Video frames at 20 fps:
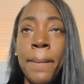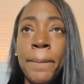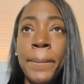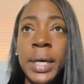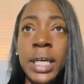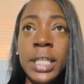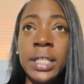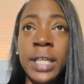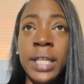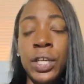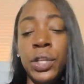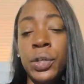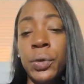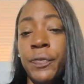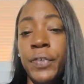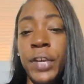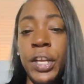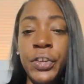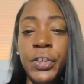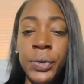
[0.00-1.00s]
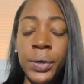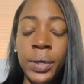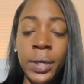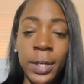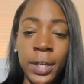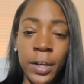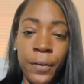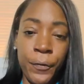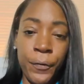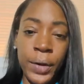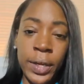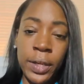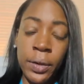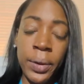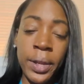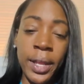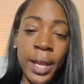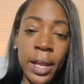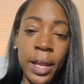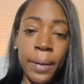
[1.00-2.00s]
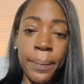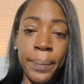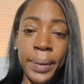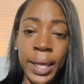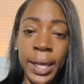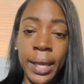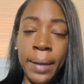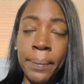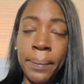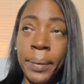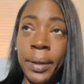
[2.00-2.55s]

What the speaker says: But they do feed you, and it is free, so you can't complain.